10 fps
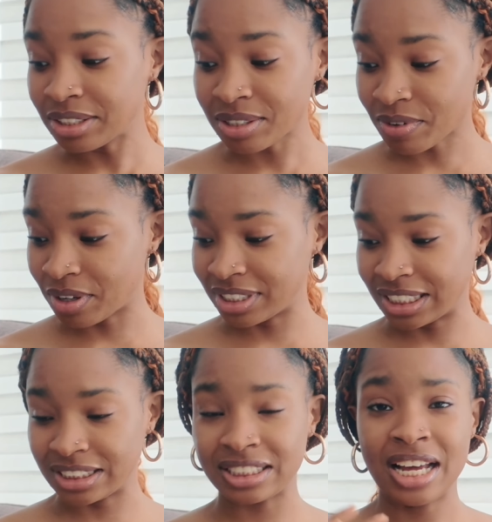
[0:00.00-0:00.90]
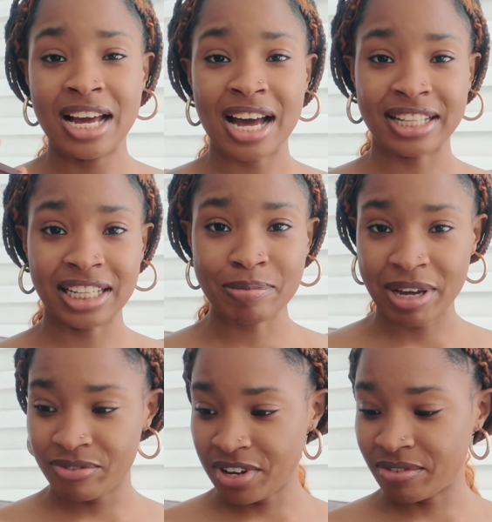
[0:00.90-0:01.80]
Out of all this, I think
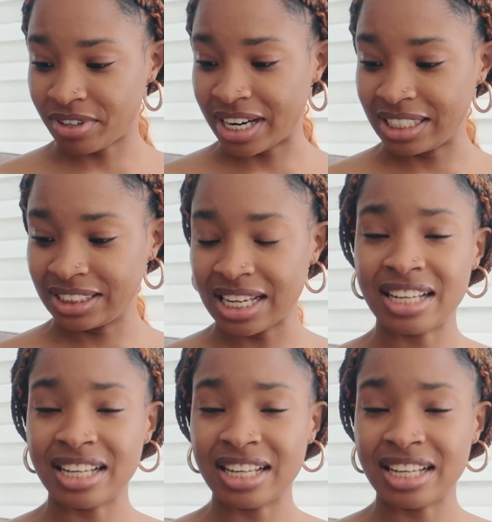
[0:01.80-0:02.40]
my favorite,